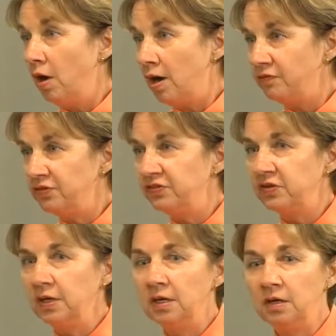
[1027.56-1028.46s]
office
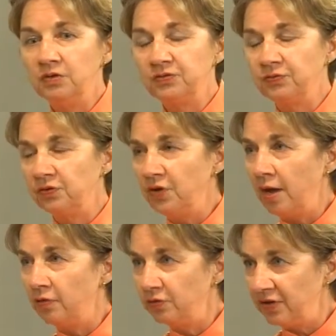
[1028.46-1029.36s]
skills, for
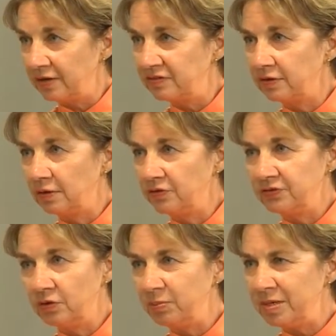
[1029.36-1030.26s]
other tech
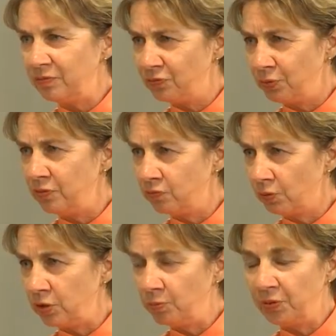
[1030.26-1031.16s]
skills. It'll be a 3 to
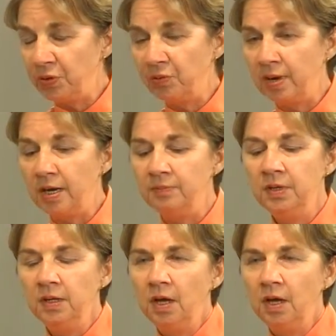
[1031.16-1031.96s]
4 year program.